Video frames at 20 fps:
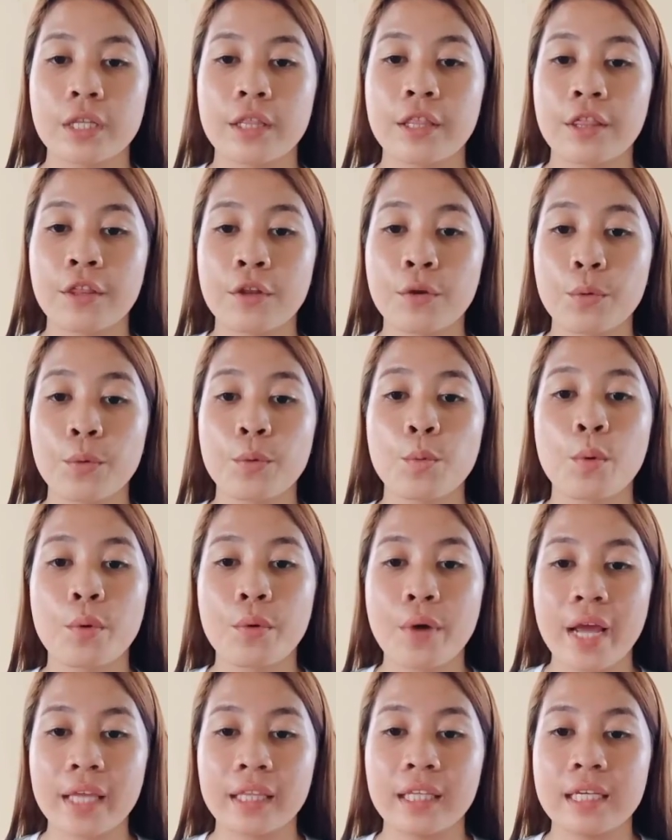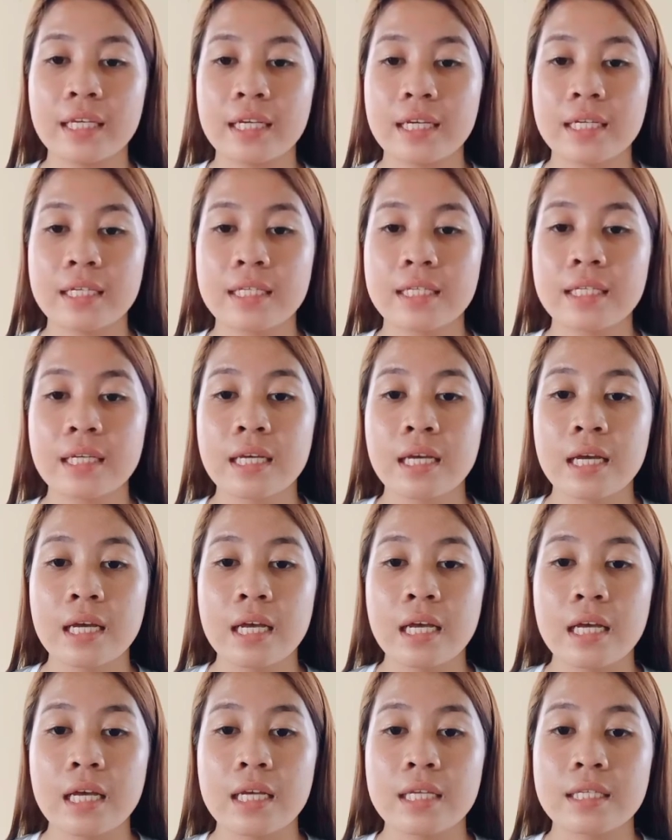through writing is
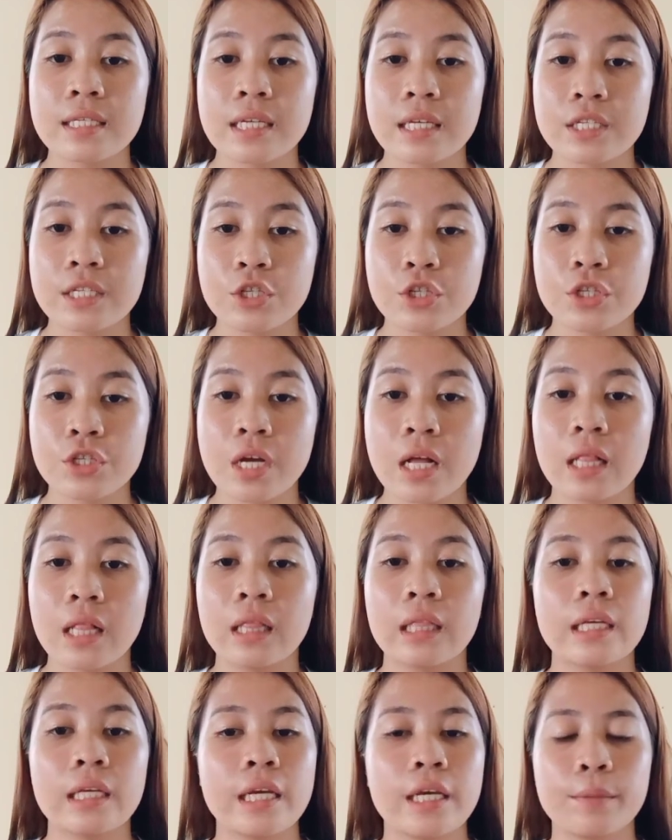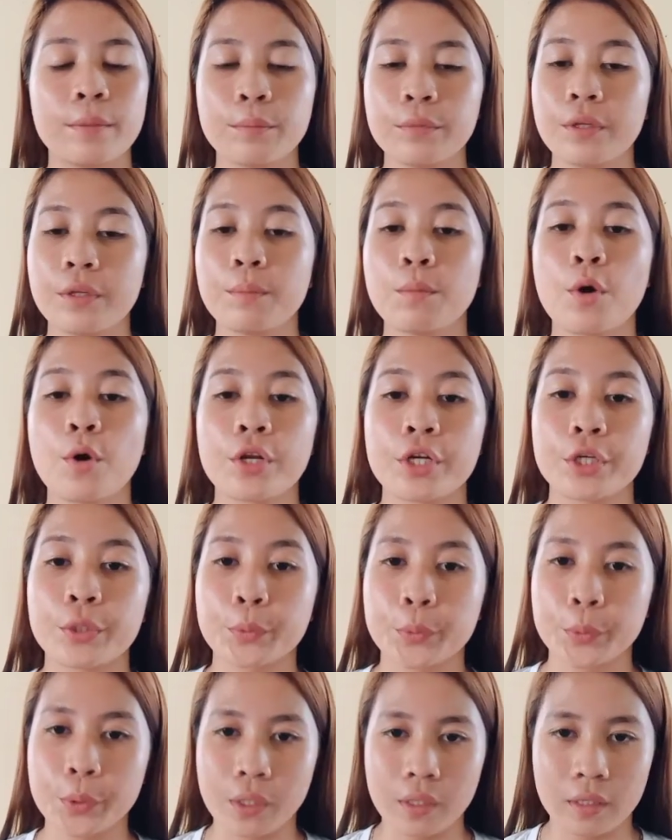essential in the
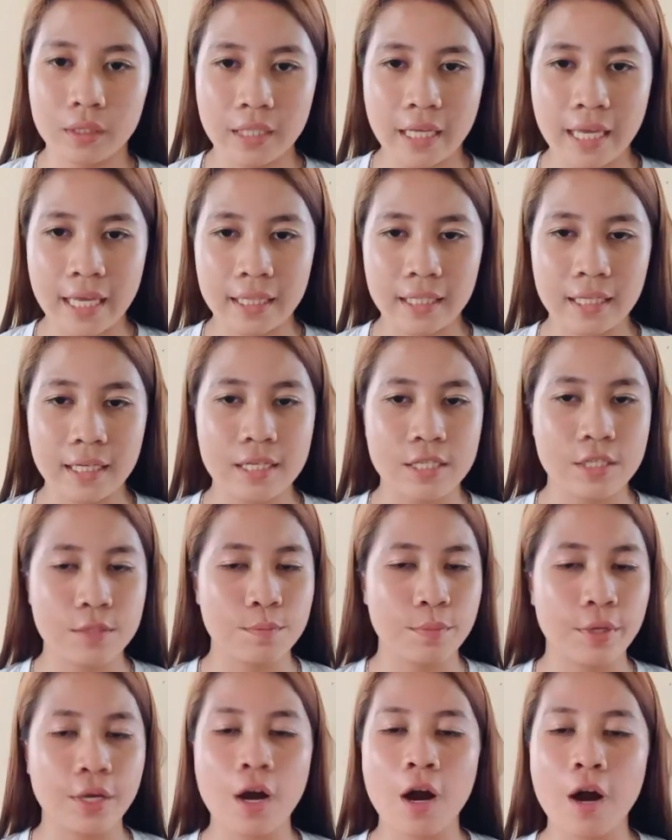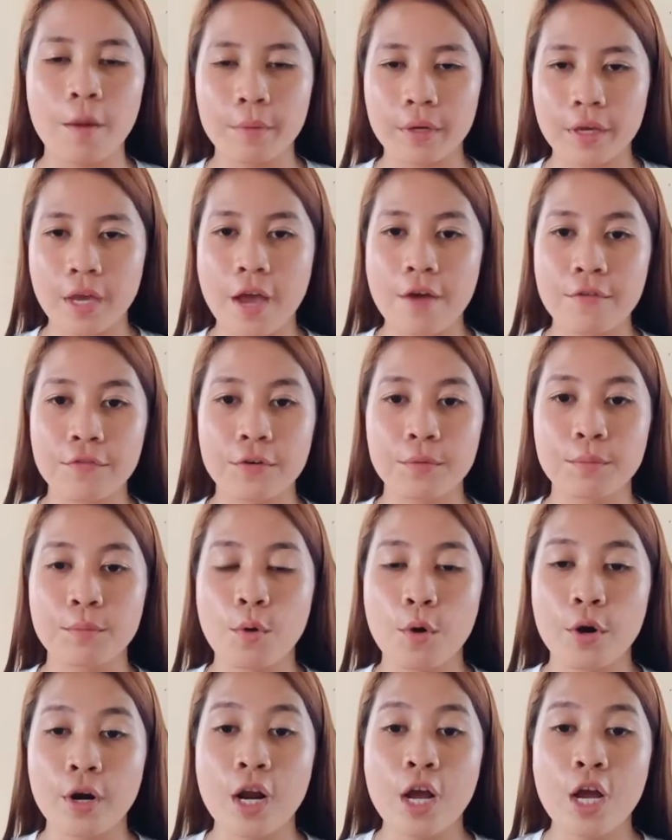modern world and is becoming ever
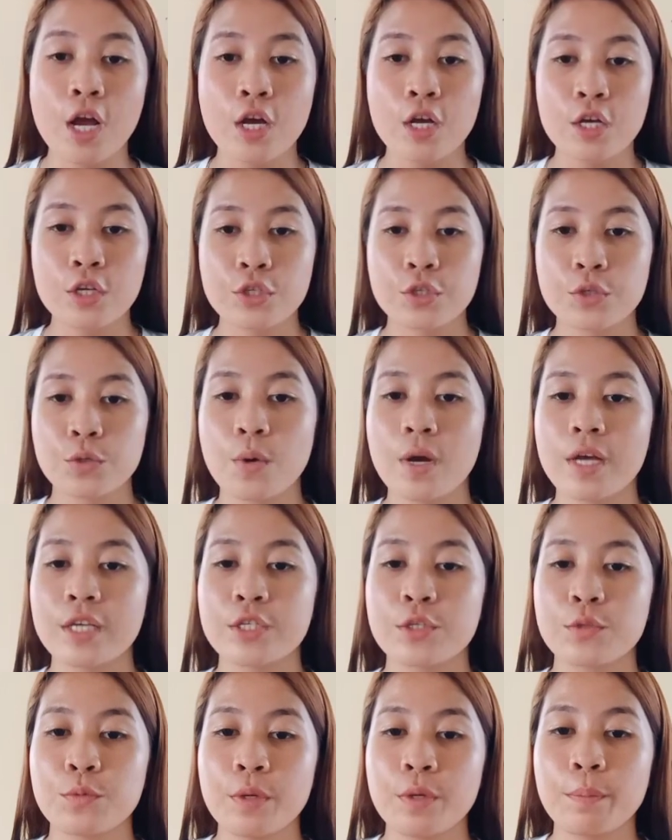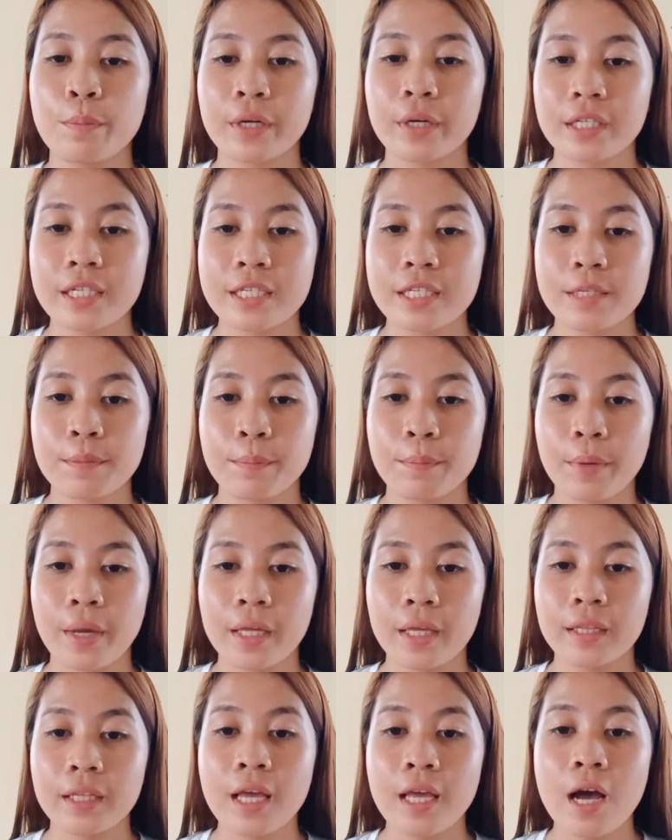more so as we
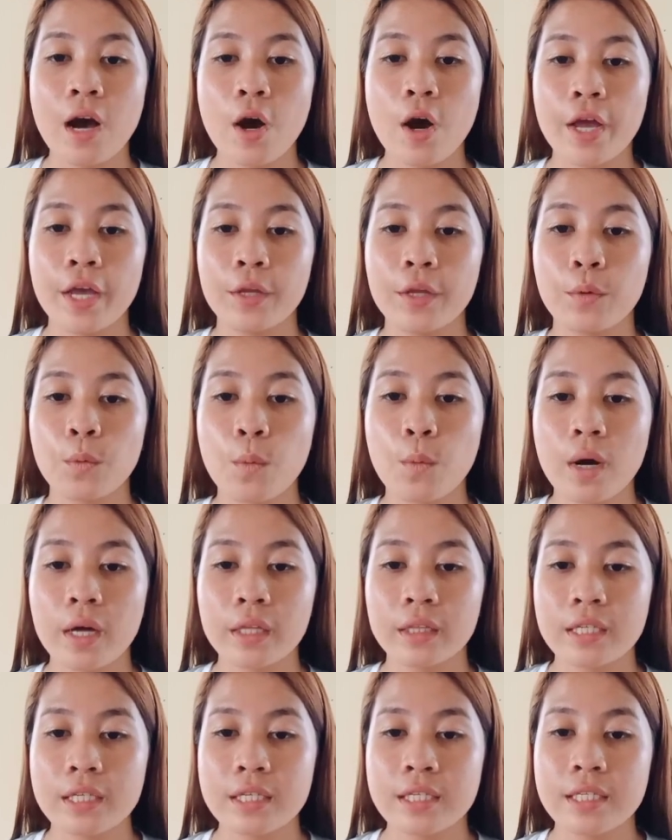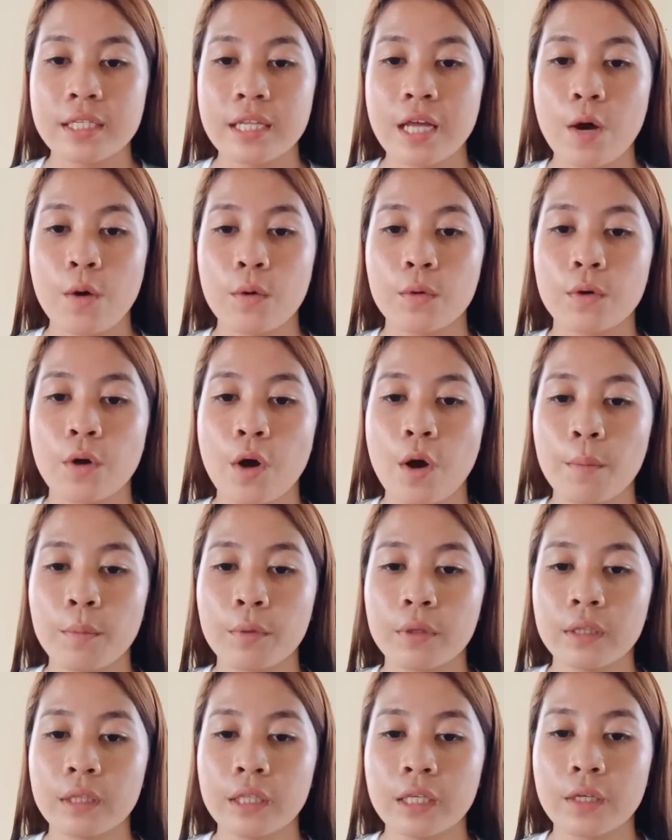participate in what is now
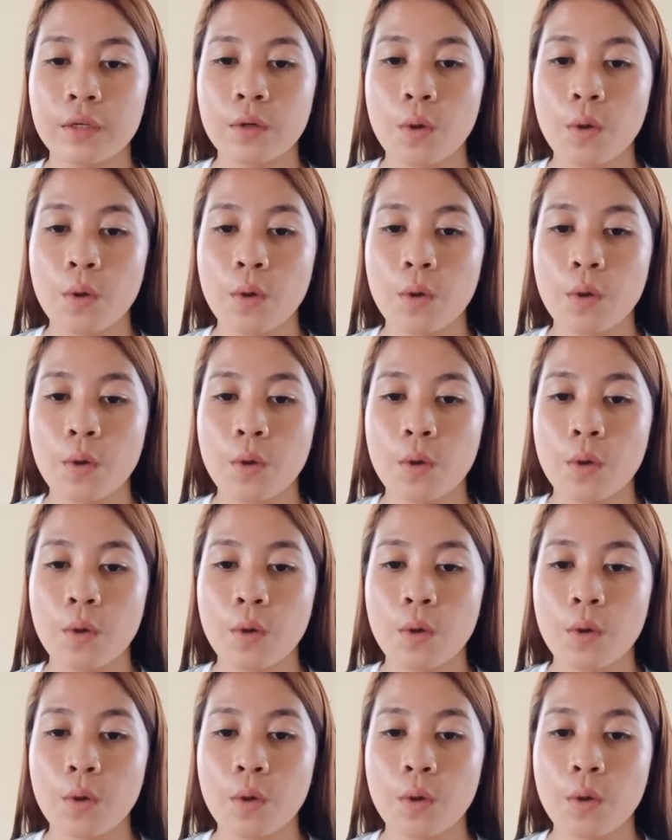commonly